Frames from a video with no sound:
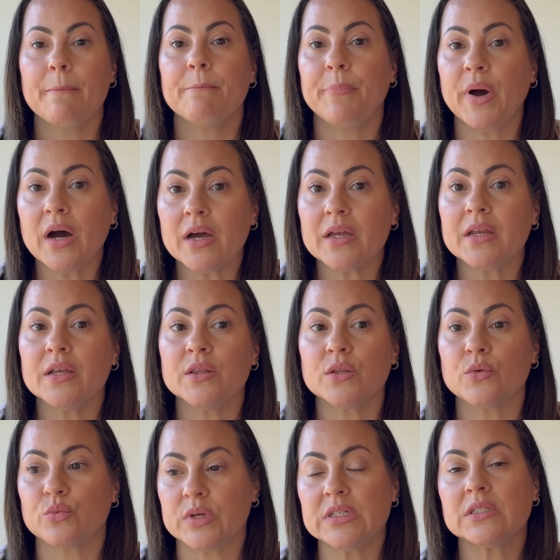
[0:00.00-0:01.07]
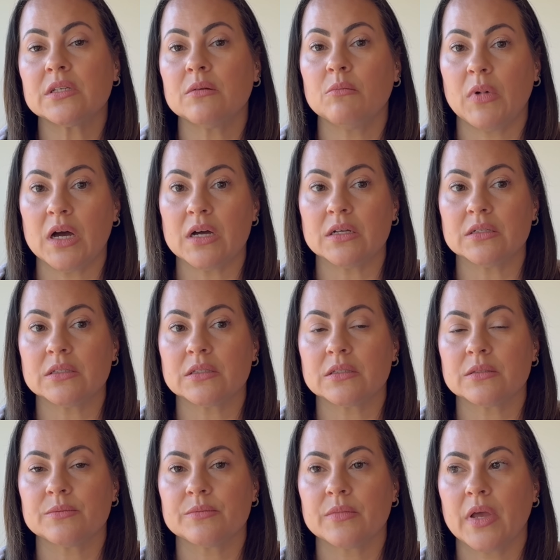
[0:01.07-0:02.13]
But in the recent months,
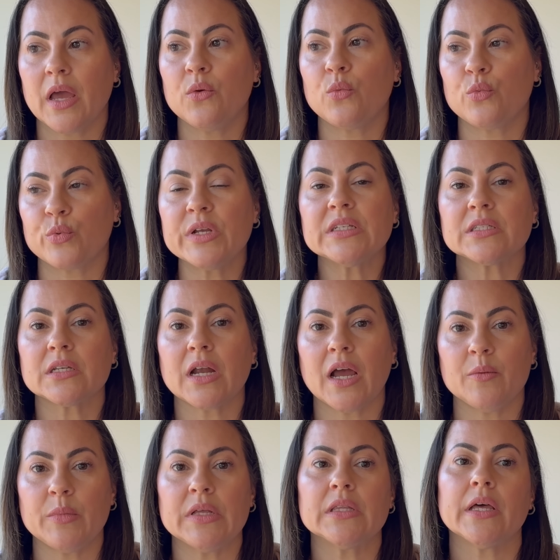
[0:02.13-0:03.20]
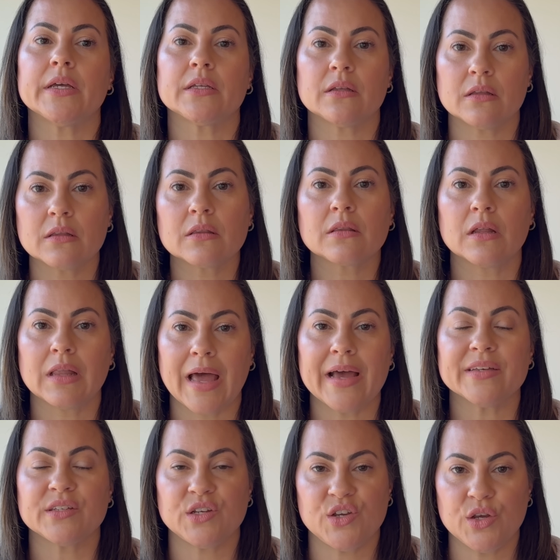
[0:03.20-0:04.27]
and recent, I mean like the
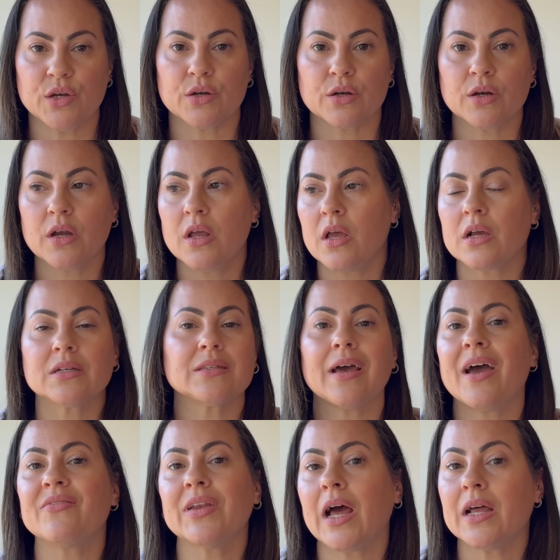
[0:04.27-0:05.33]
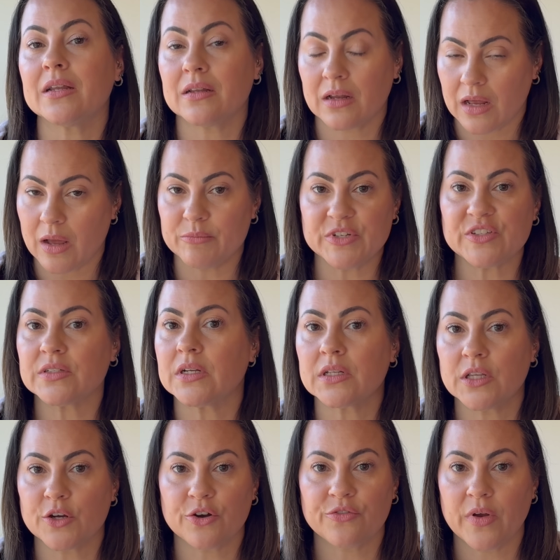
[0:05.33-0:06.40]
last year, because I'm just going to
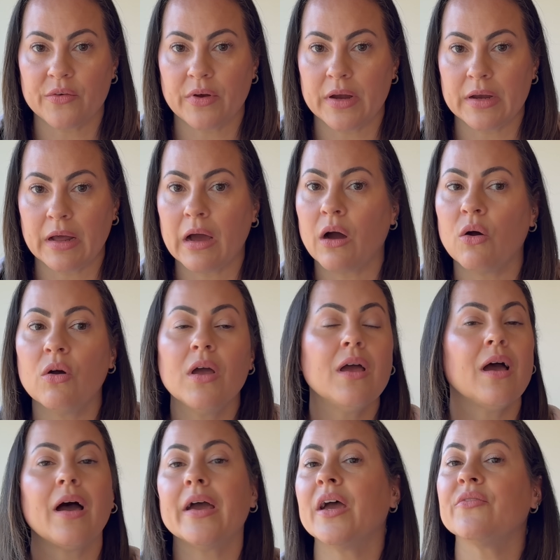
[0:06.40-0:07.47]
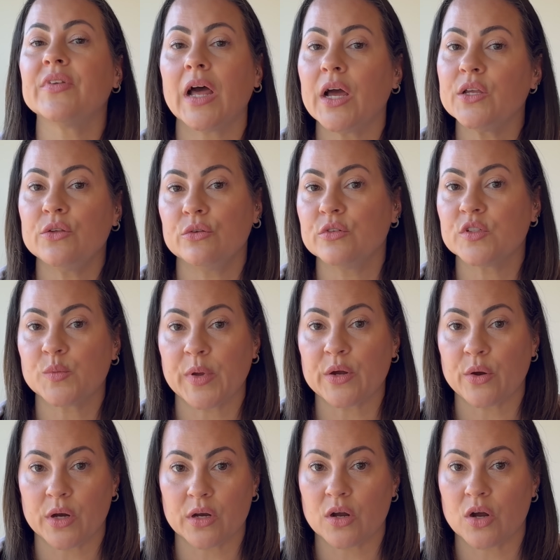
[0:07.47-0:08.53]
clarify right now, I have not used my
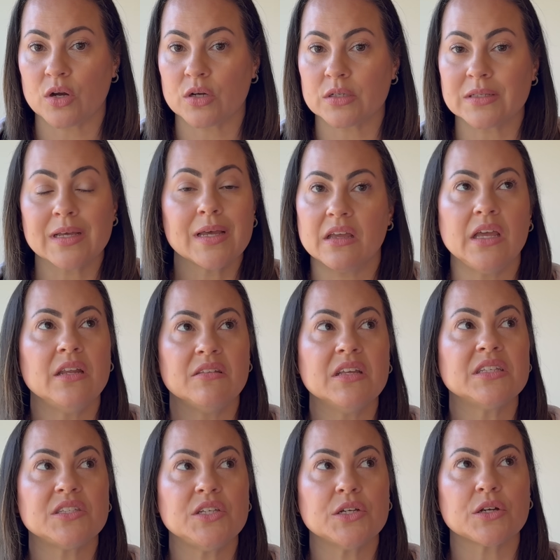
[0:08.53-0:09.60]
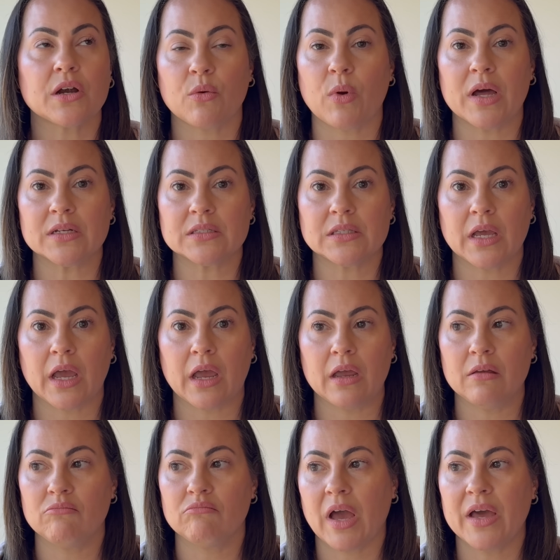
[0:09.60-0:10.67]
credit cards in this year, I want to
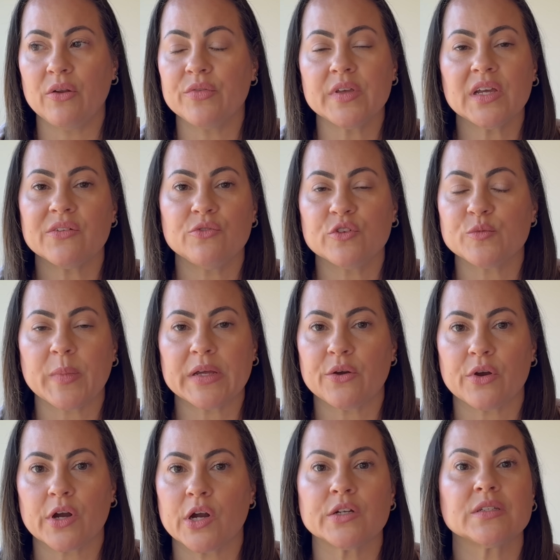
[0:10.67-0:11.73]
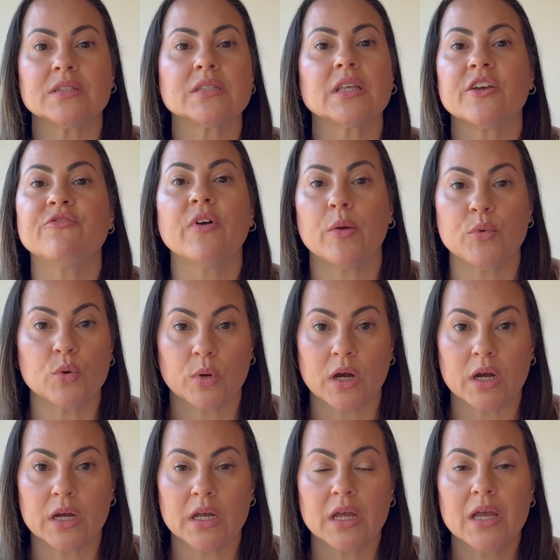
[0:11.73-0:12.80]
say. I don't think I've used my credit card since like
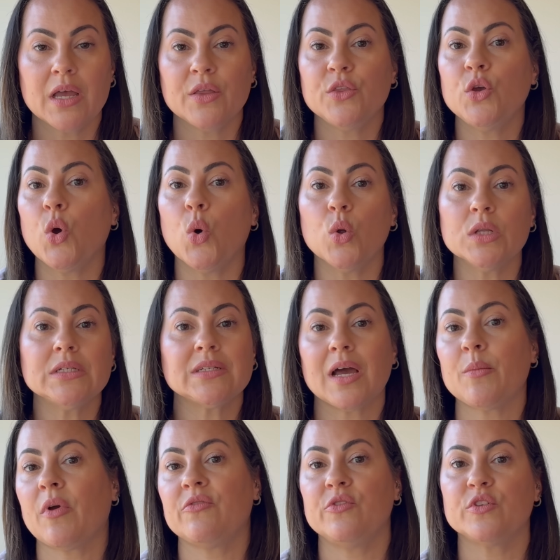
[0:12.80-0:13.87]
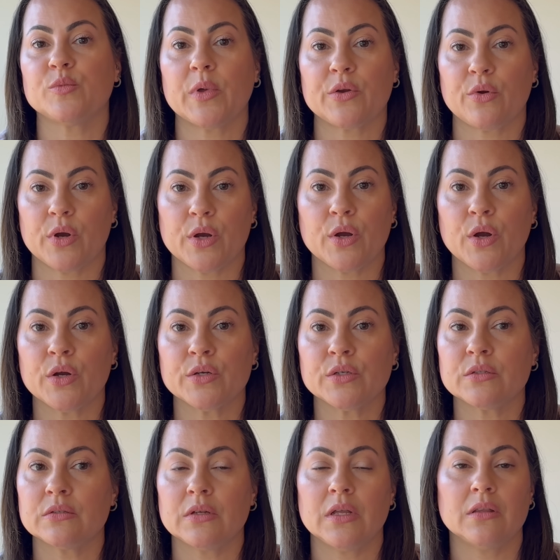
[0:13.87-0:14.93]
February. The only time I've used my credit card
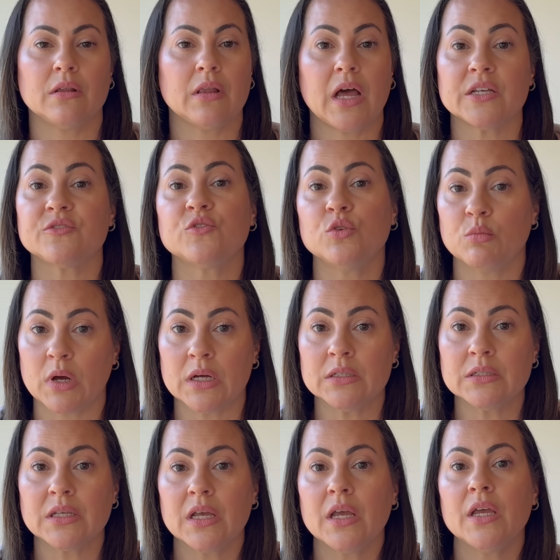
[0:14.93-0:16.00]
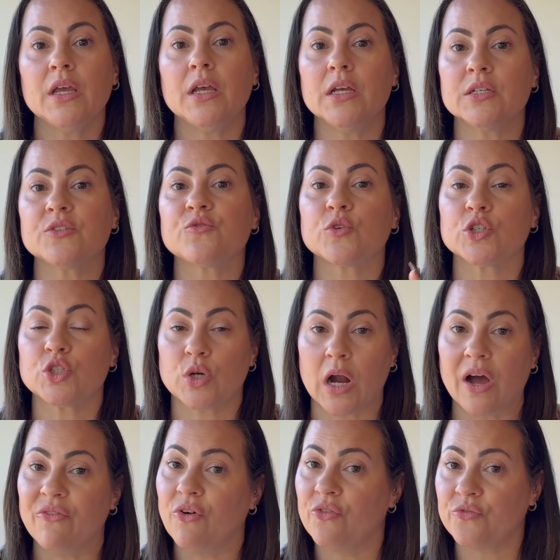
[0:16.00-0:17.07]
in the last few months is for
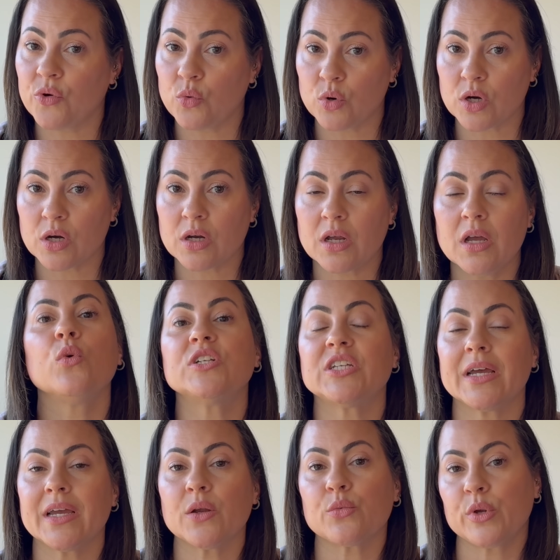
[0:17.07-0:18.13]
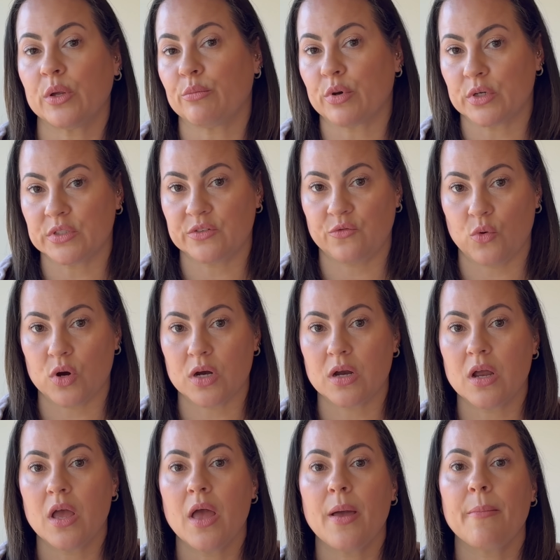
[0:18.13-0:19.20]
travel for work, which I get reimbursed for.
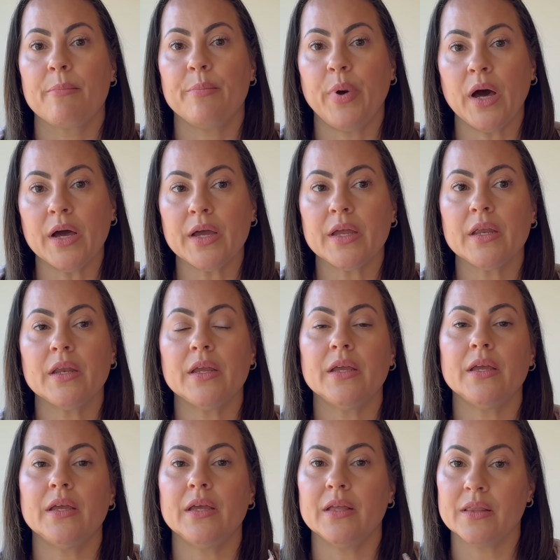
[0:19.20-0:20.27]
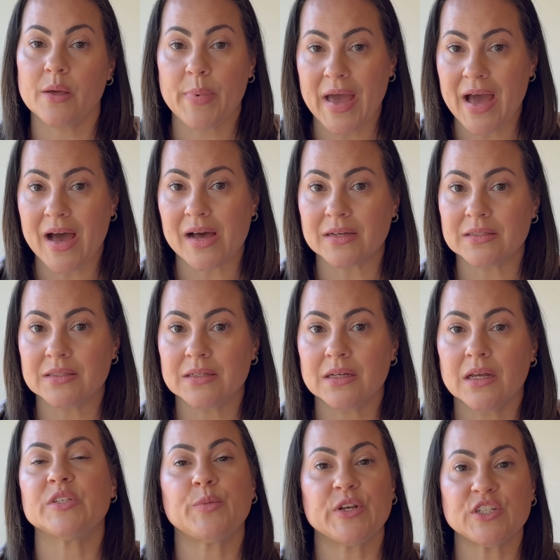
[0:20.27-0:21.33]
But in the past,
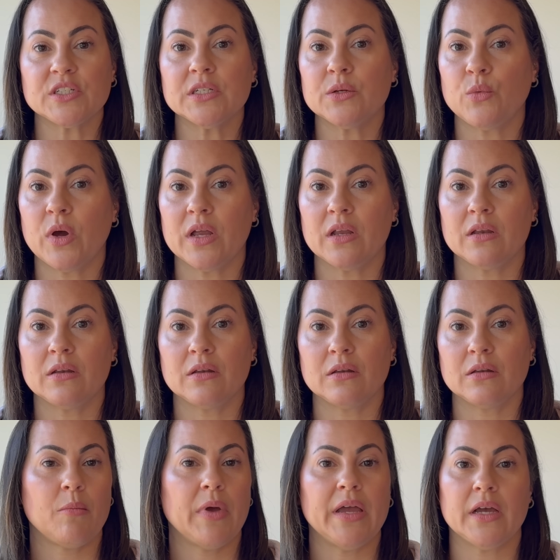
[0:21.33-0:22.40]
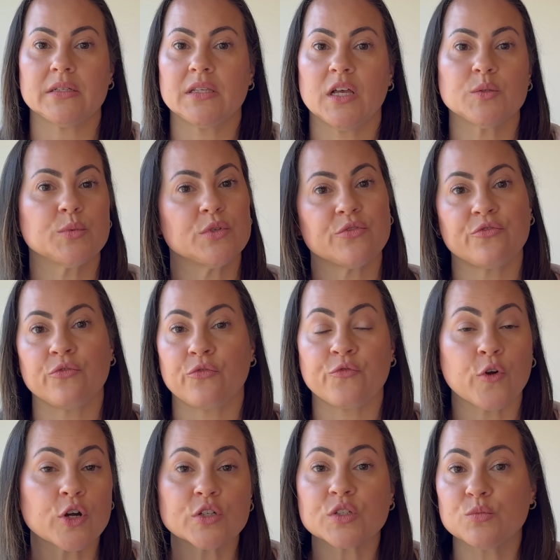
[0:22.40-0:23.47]
especially when my ex-husband
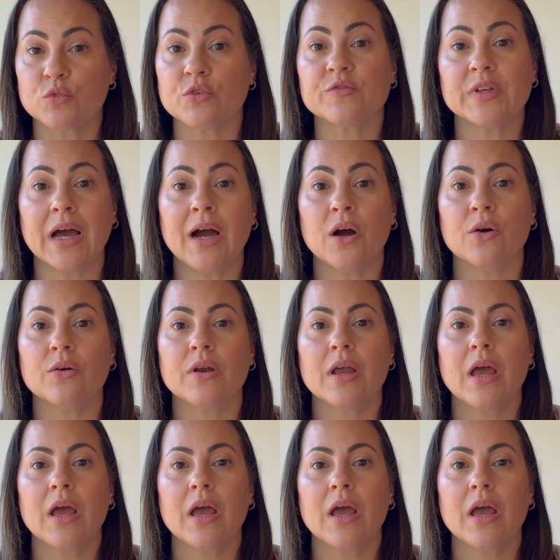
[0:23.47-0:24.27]
first moved out,